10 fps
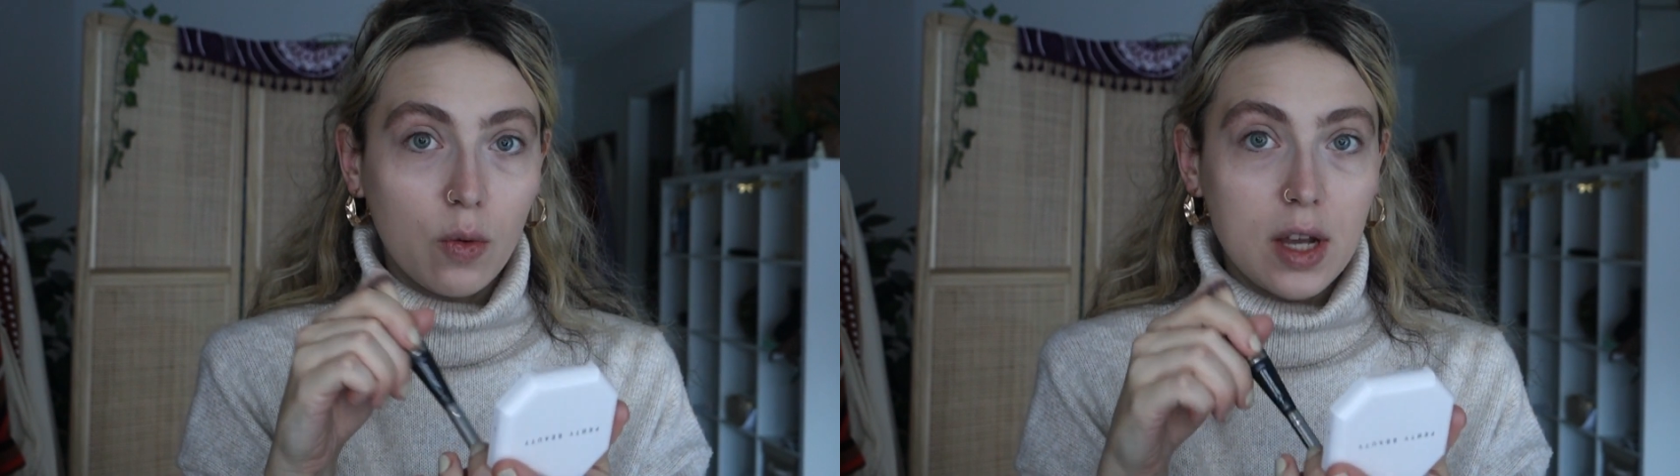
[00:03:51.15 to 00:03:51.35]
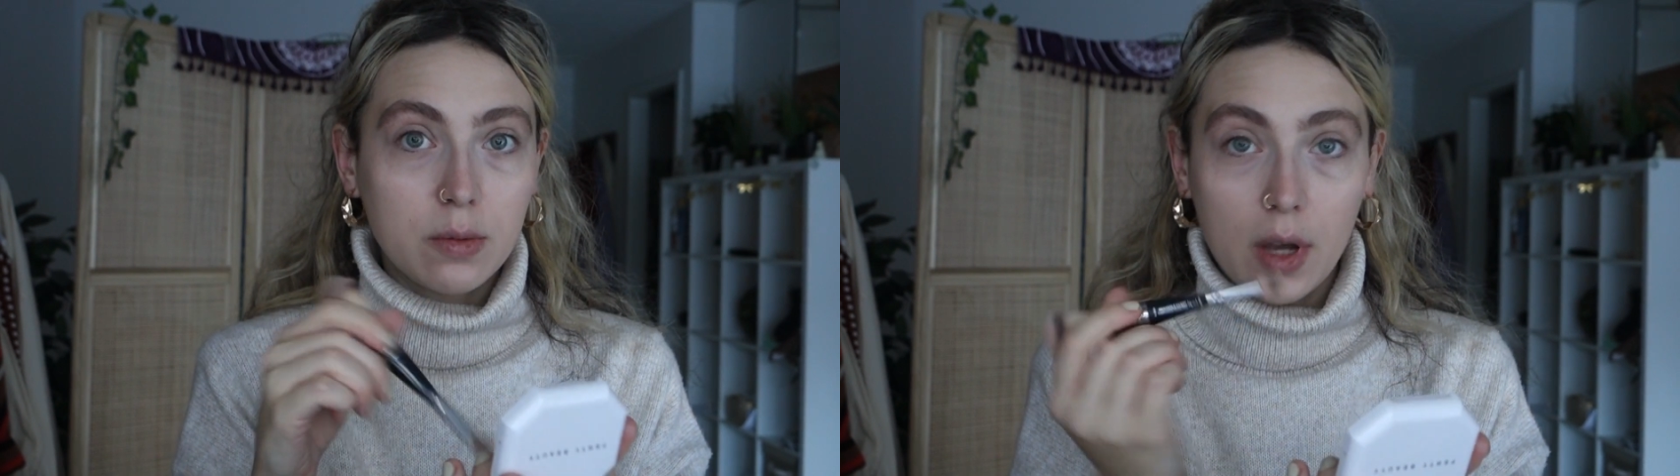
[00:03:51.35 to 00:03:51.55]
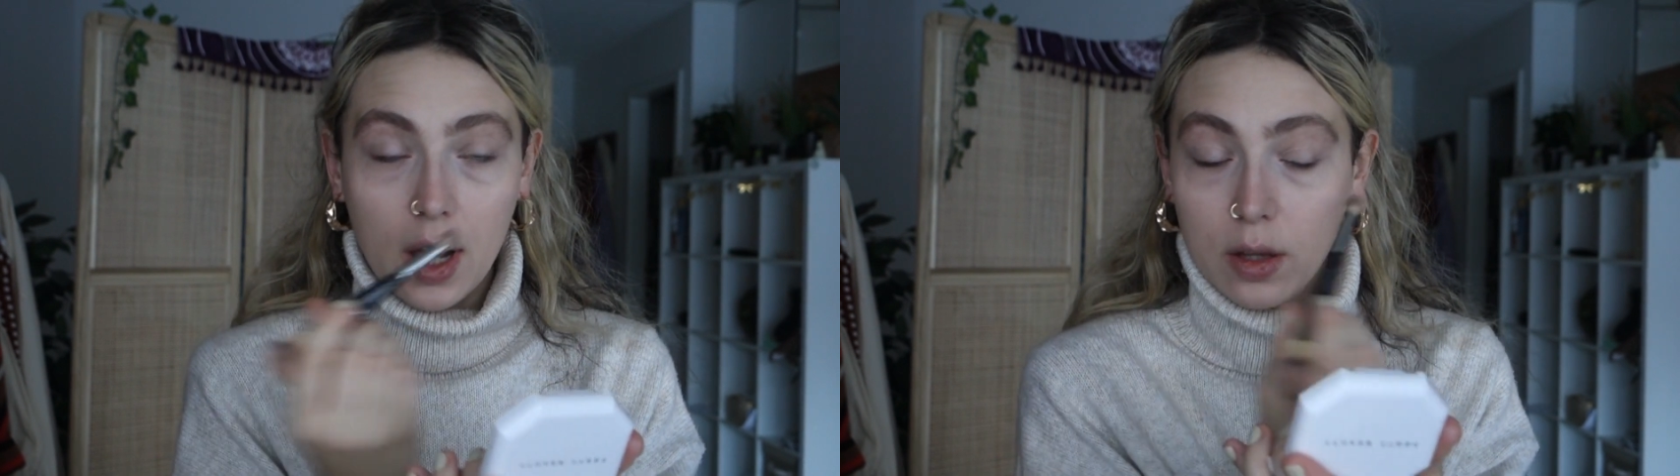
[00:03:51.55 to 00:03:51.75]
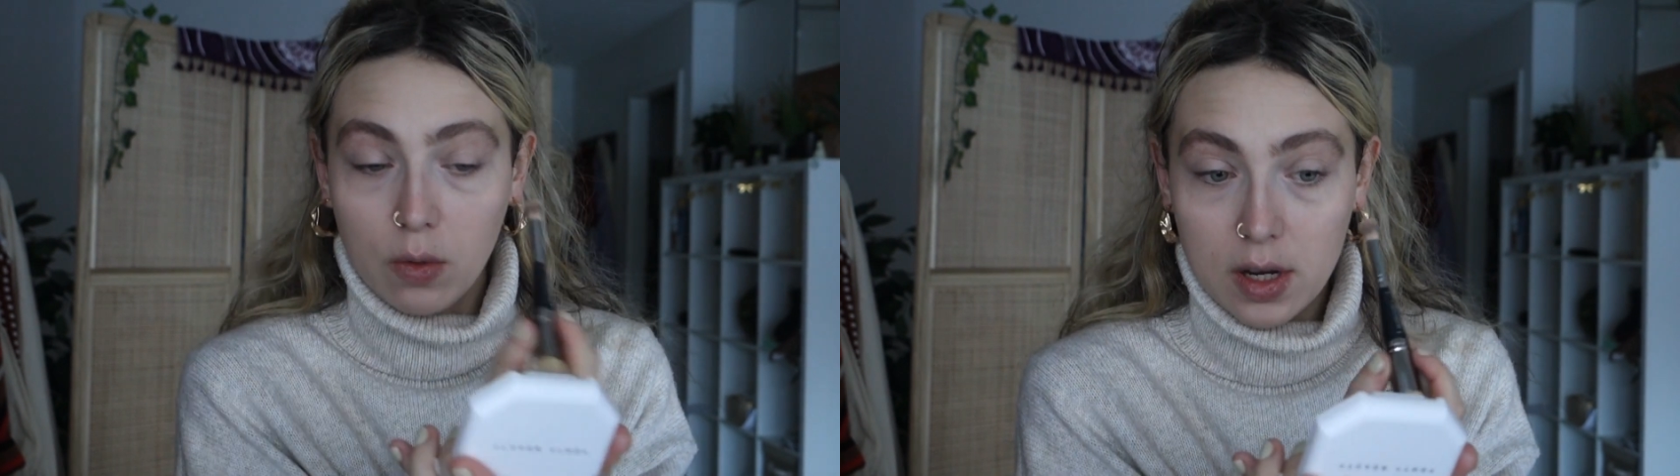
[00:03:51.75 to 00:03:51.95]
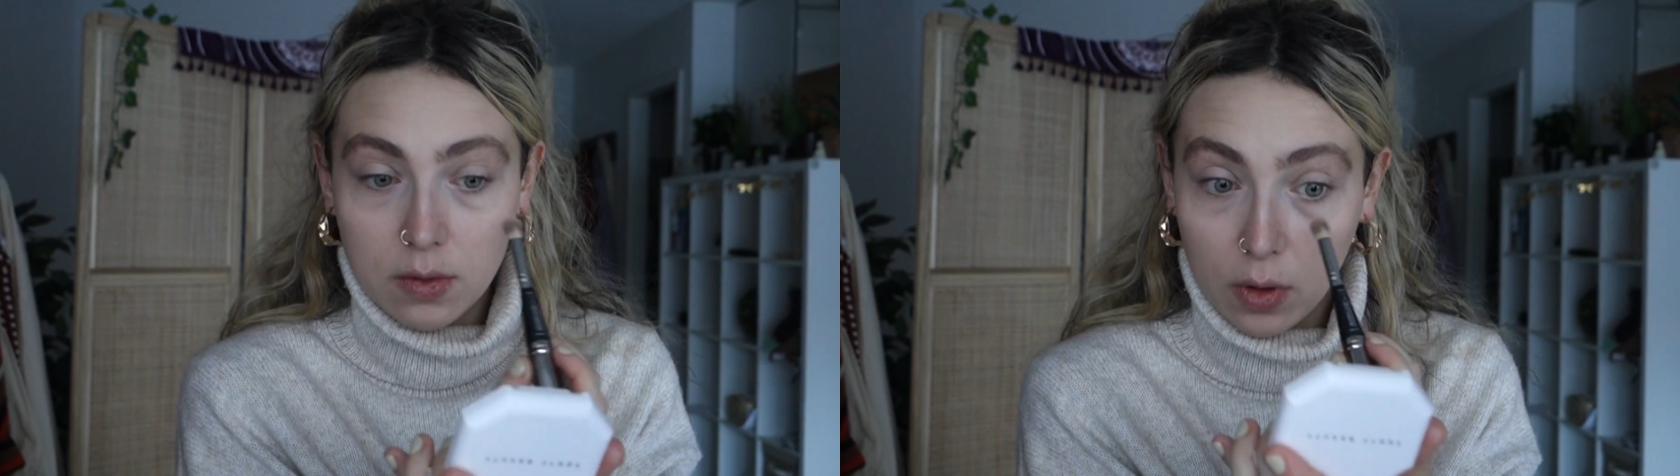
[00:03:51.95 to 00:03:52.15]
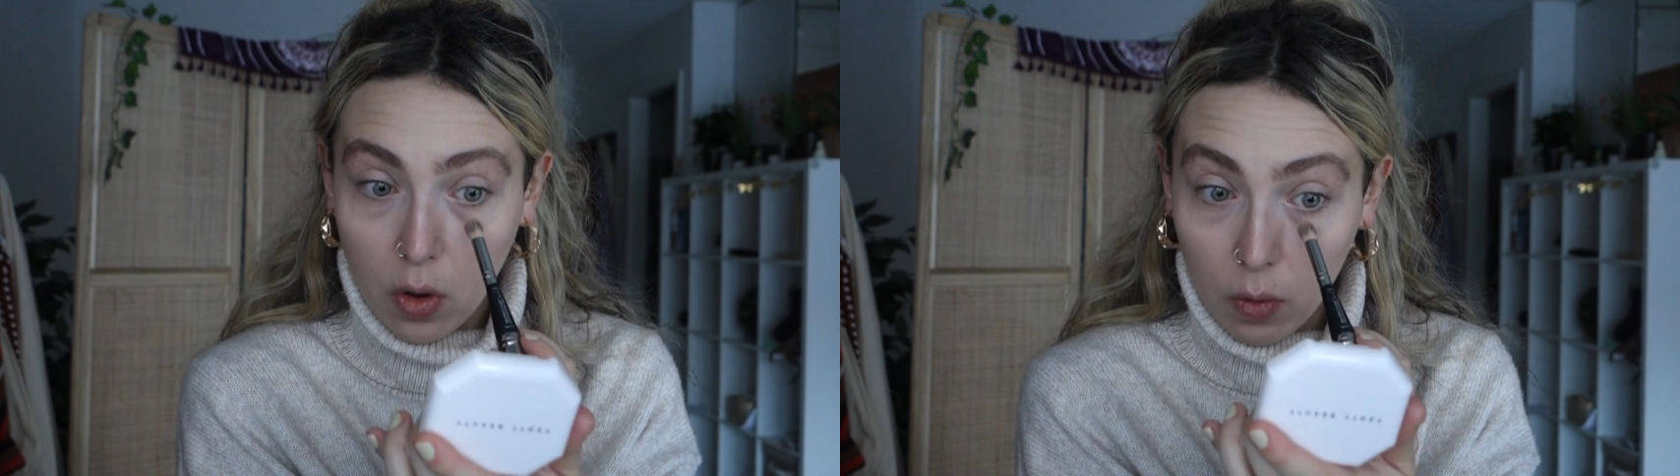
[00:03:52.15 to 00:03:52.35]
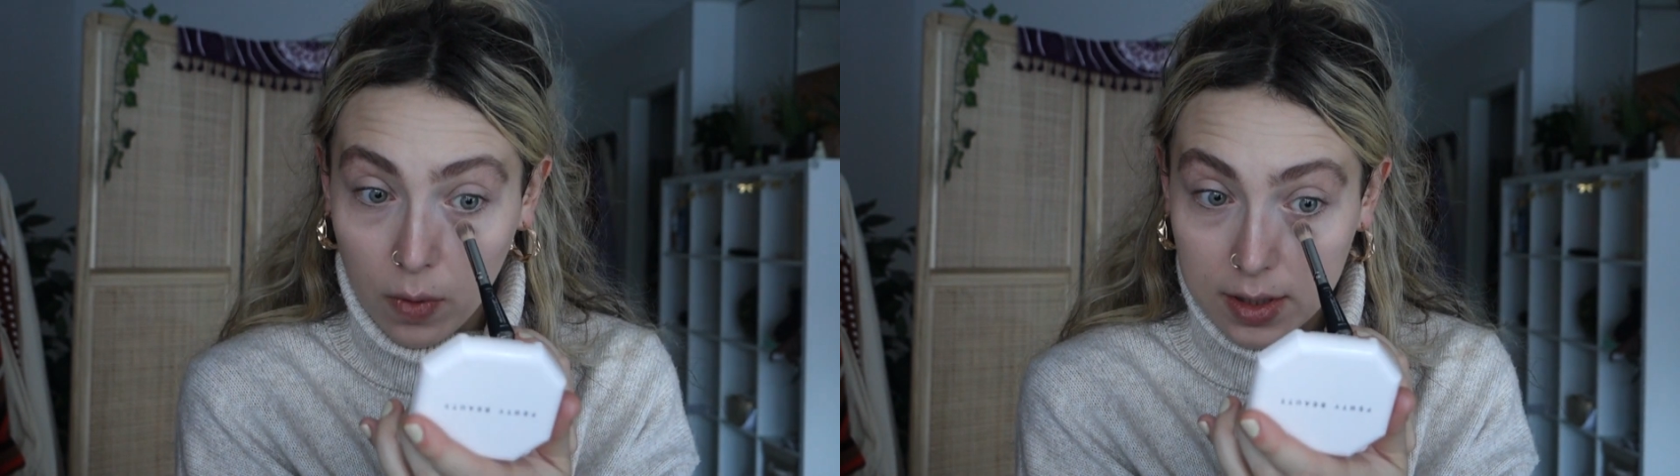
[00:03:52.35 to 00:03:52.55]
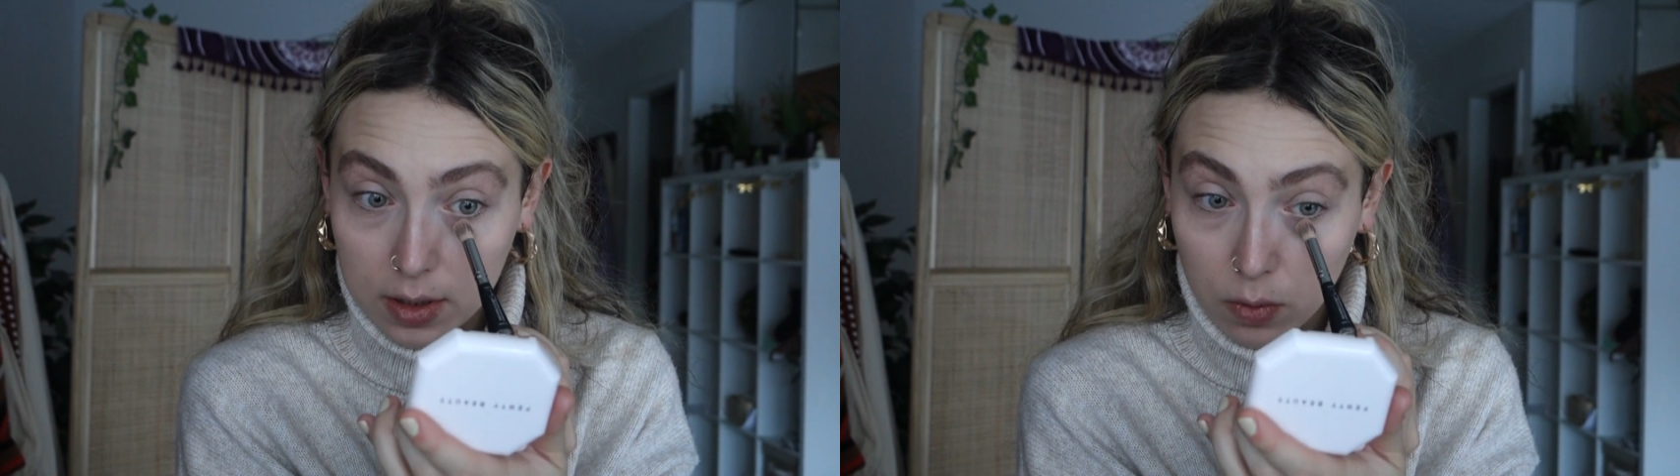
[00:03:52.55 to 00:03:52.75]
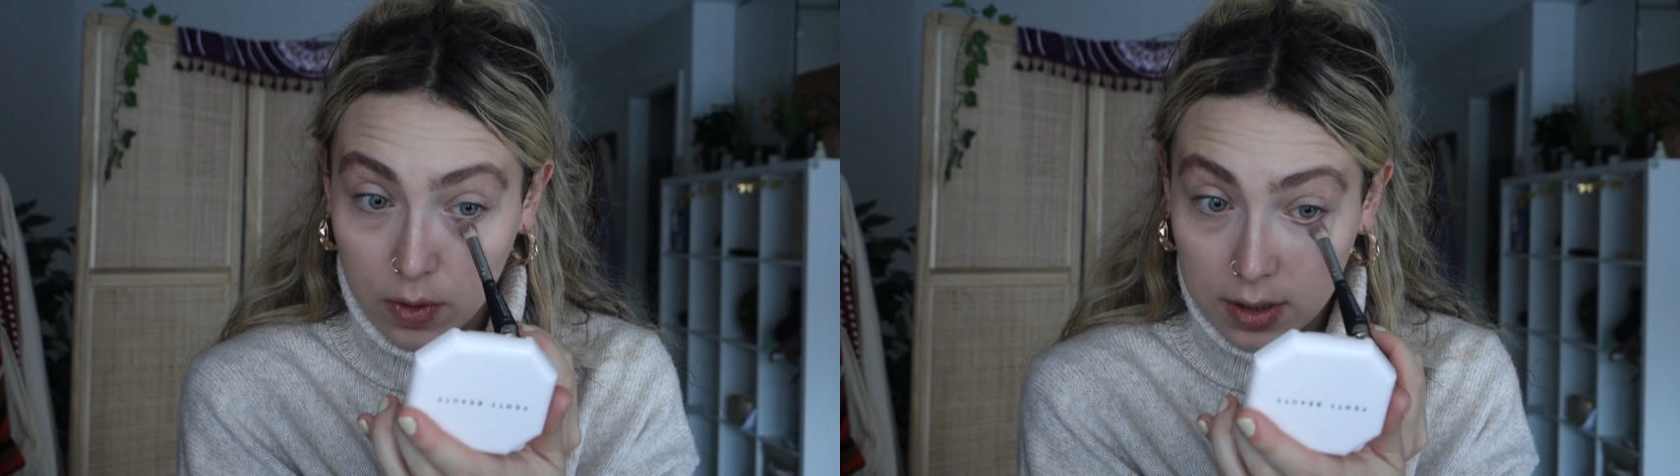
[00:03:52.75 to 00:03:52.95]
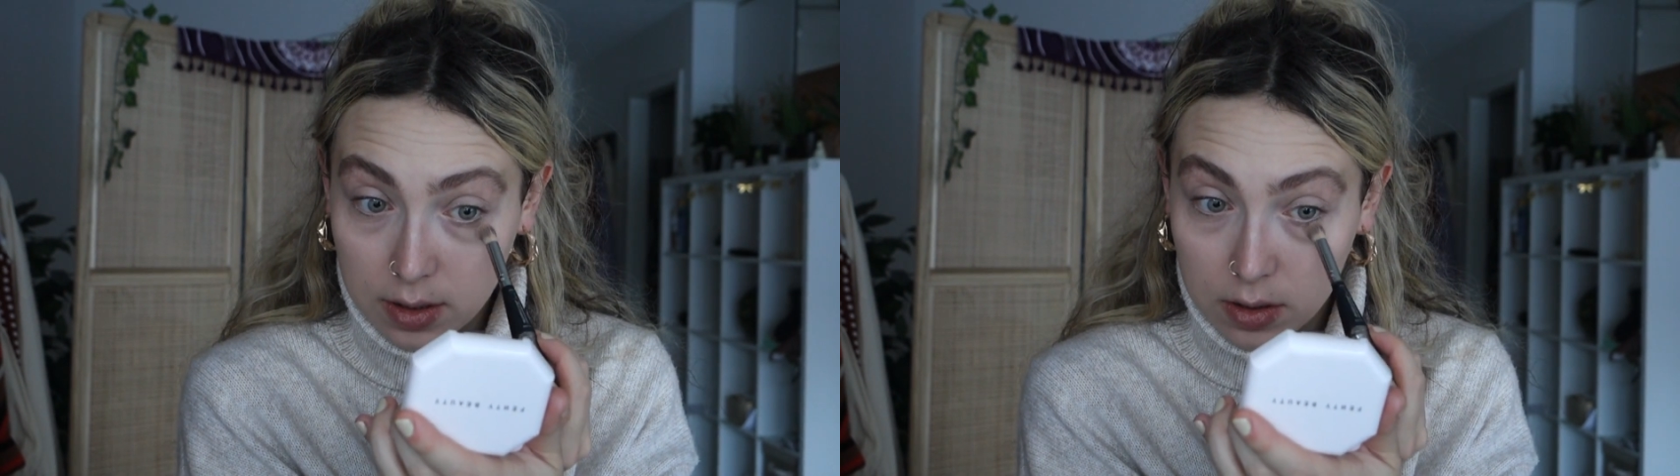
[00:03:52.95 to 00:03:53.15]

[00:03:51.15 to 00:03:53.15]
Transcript: eyes will always crease.